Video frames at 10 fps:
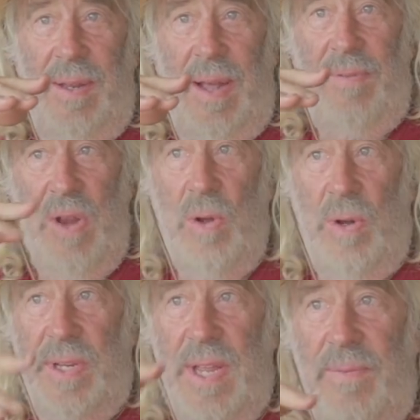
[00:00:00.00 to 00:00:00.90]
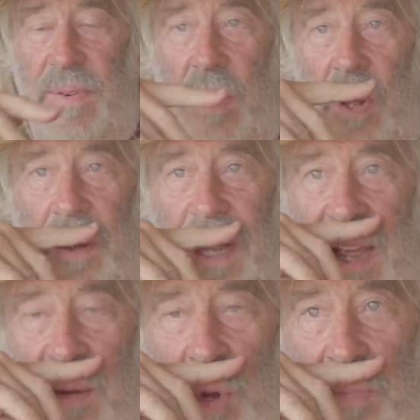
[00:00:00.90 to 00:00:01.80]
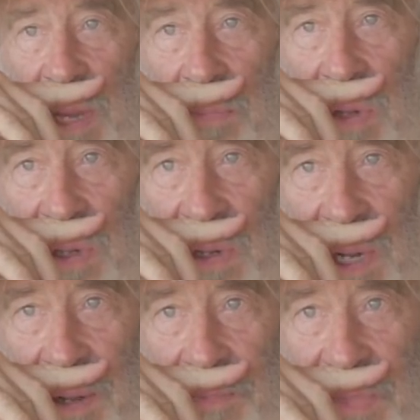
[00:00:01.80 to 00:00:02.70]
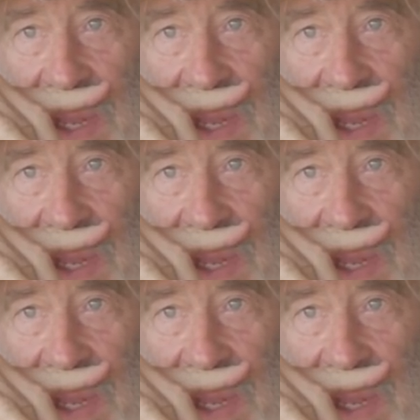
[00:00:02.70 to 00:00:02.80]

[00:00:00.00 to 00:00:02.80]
I've noticed that for a long time when people are,